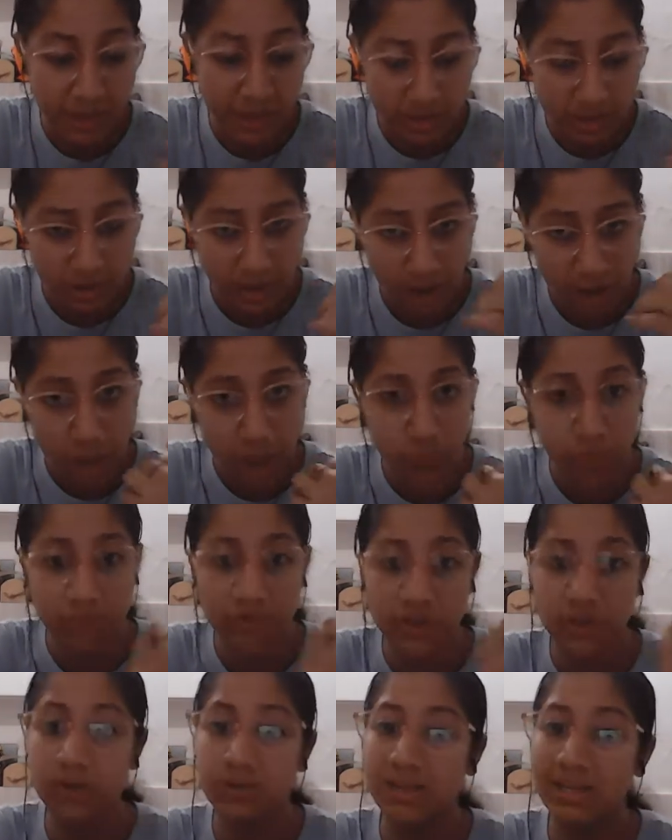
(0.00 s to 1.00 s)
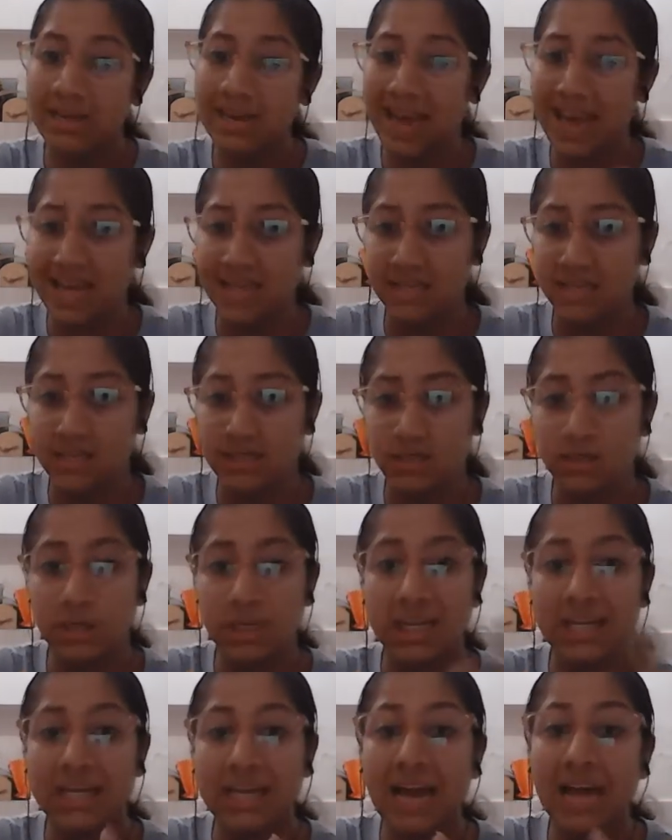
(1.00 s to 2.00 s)
Now moving to the next, the
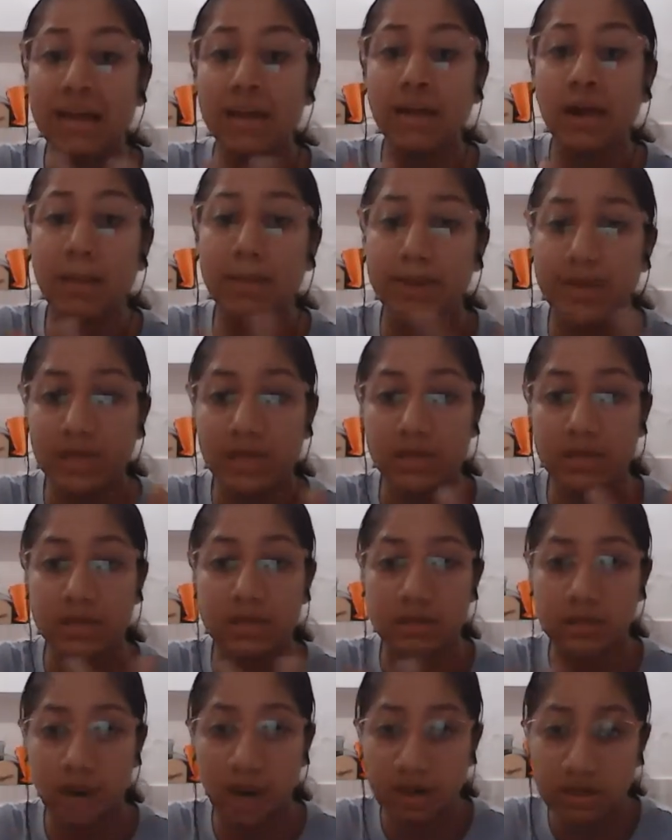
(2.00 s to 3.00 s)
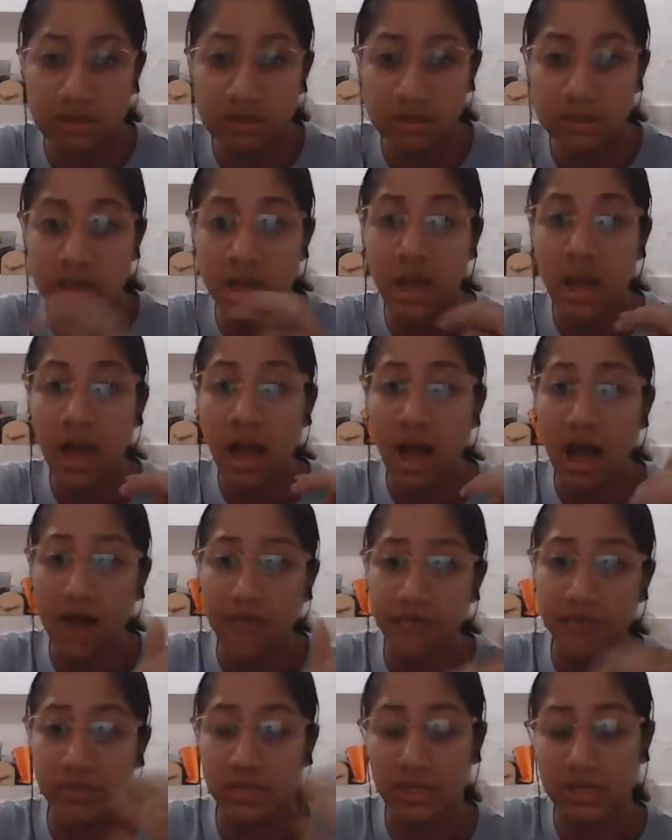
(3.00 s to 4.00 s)
entire committee runs
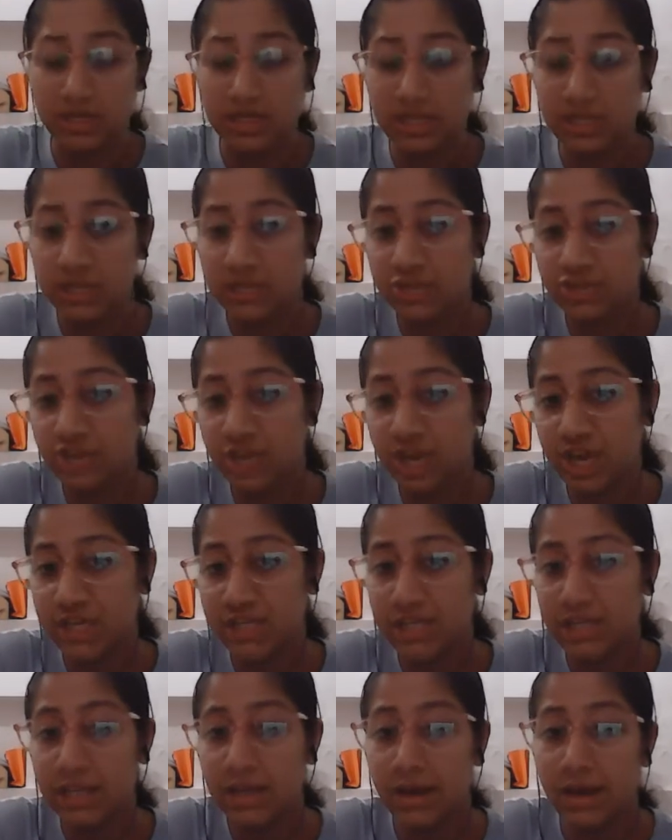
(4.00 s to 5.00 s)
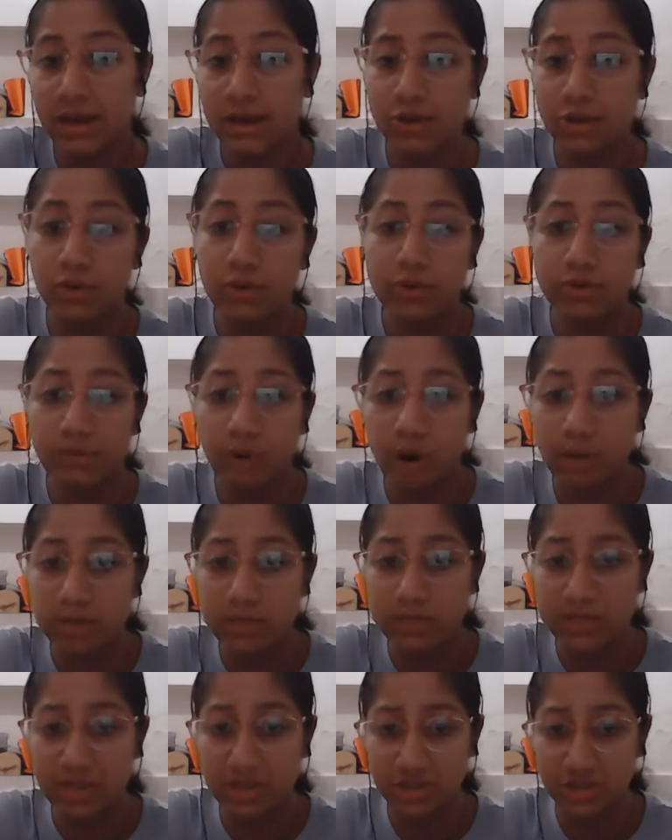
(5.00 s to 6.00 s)
after, other than the GSL, there are two
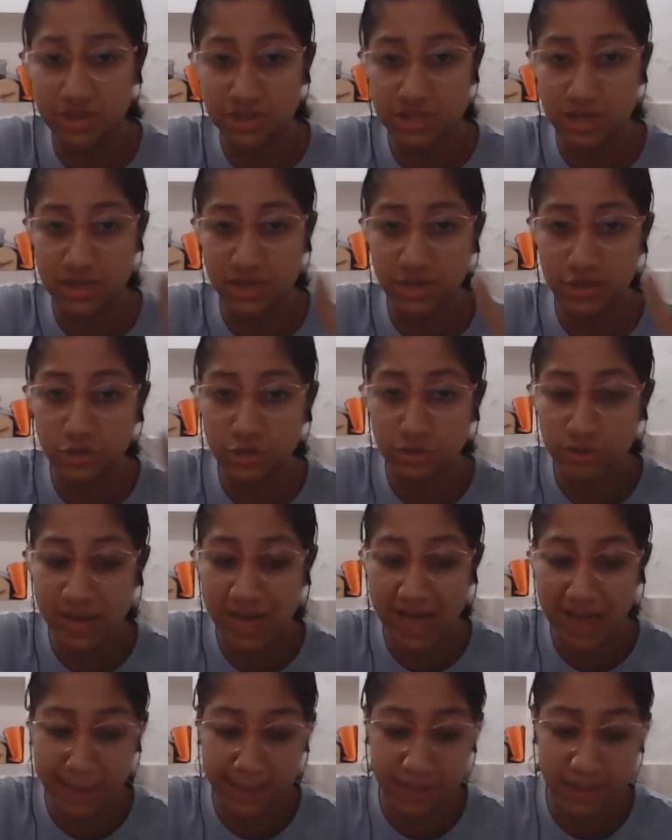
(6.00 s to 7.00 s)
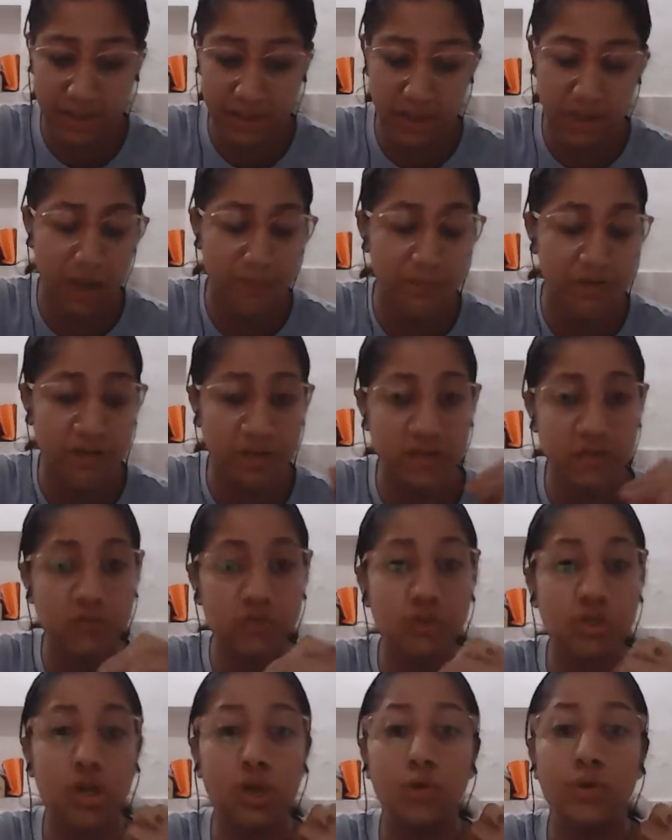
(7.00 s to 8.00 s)
informal sessions that usually happen in the committee,
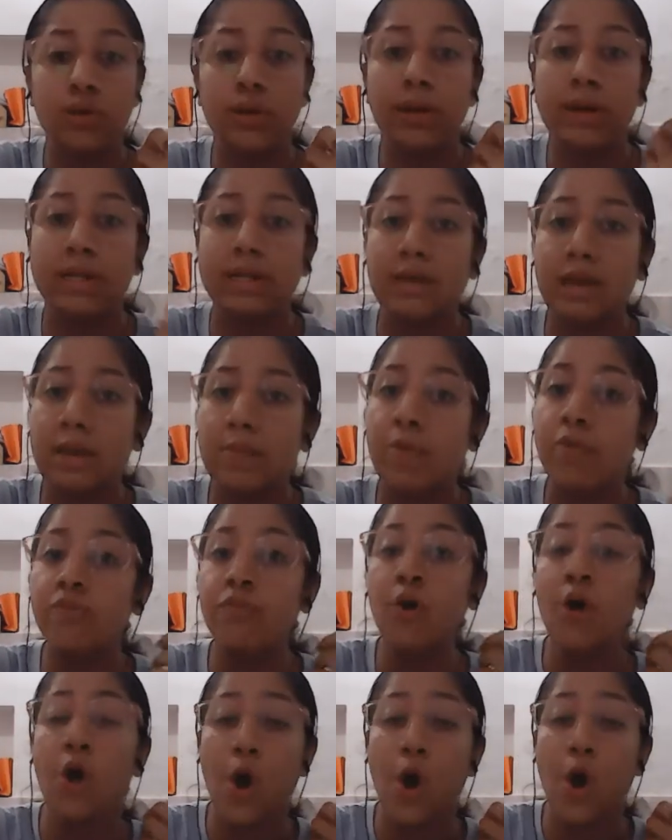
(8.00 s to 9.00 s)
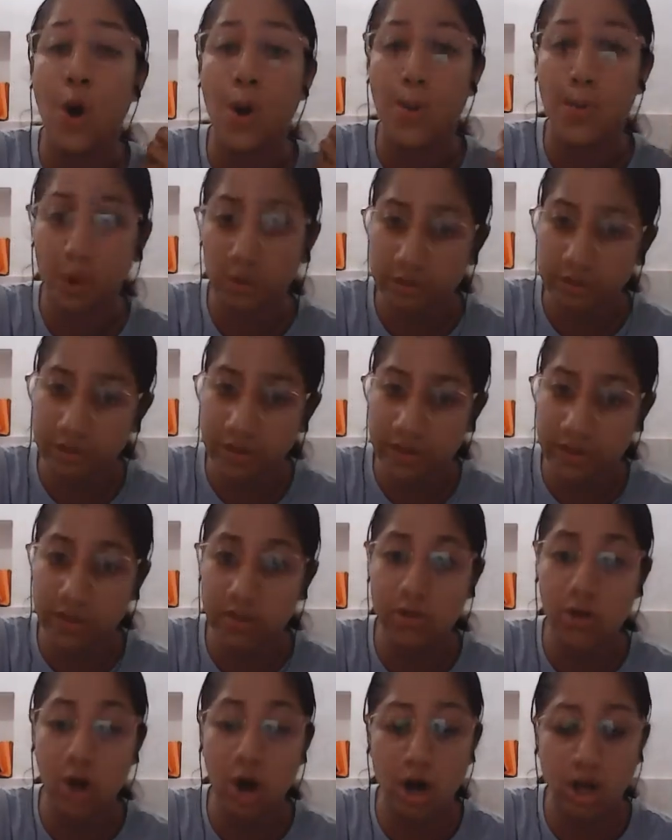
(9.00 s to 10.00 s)
which are known by the name of
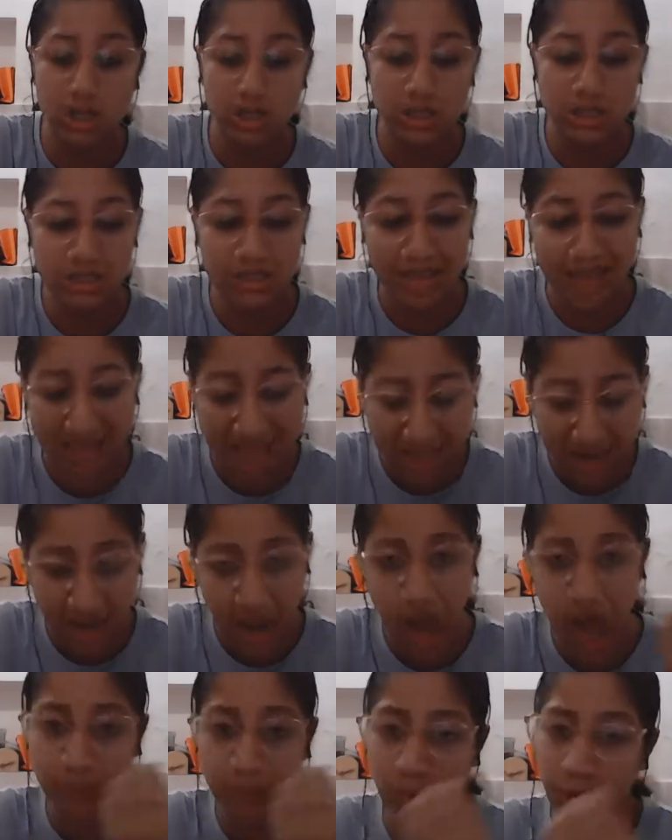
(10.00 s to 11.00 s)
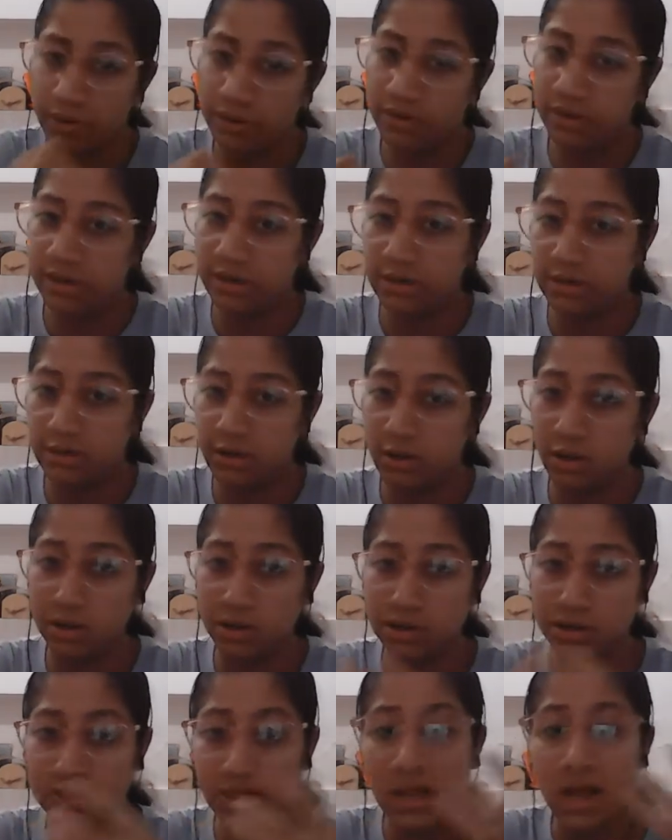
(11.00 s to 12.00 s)
moderated caucus and unmoderated
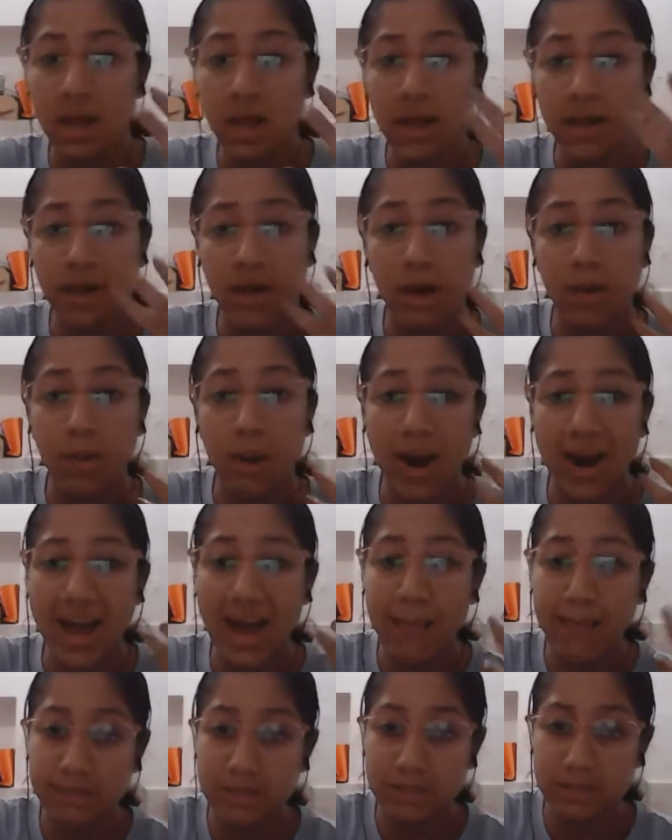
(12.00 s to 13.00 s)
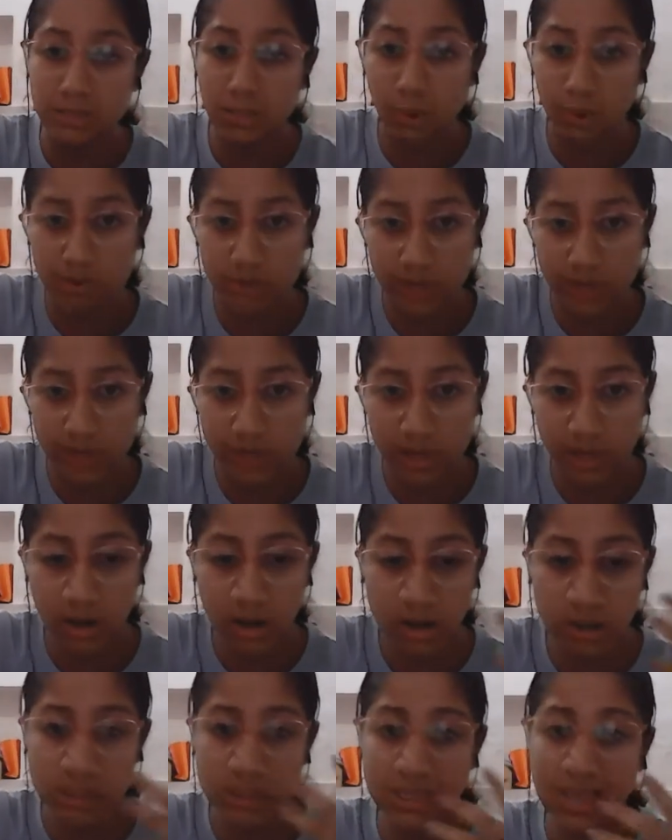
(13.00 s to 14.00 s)
caucus. Now, what happens in moderated
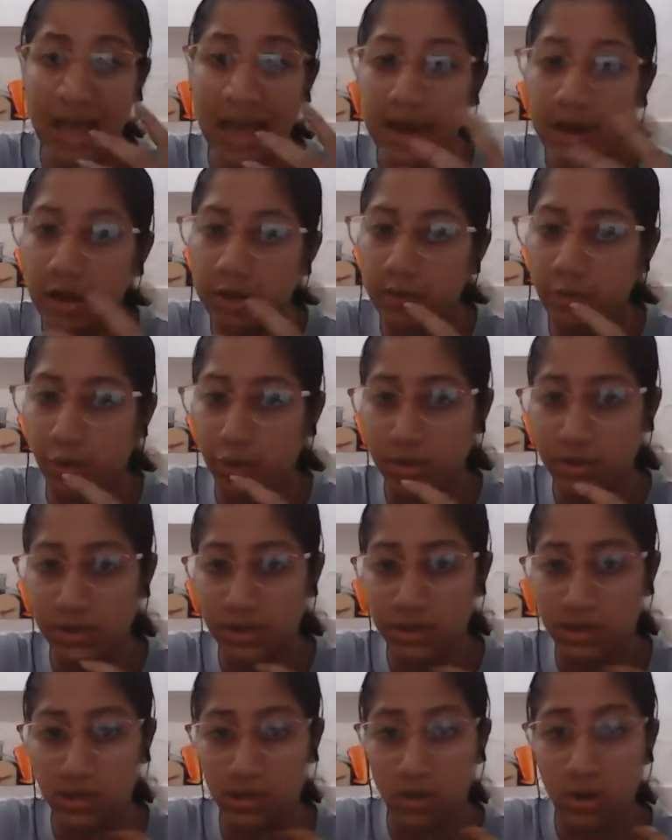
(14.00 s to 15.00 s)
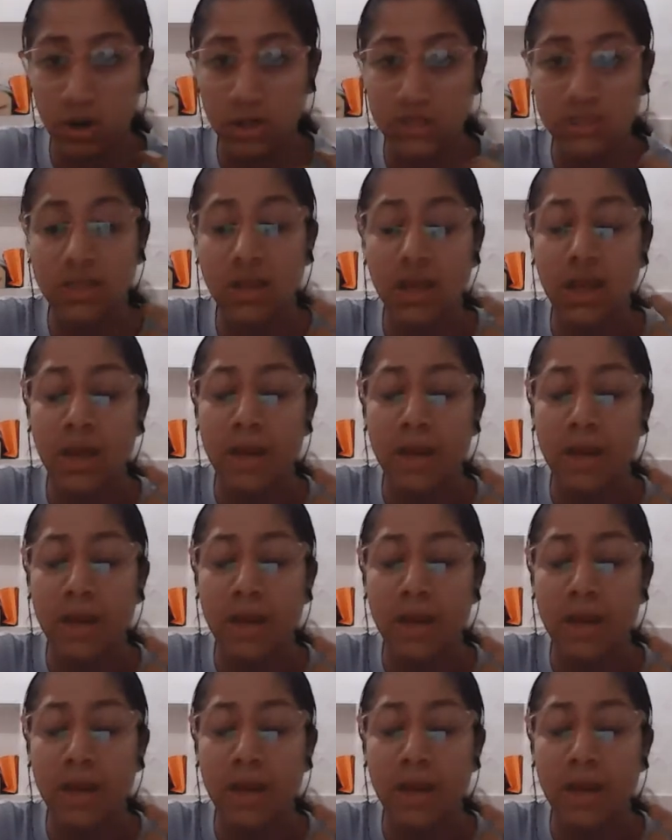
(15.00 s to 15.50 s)
caucus and unmoderated caucus?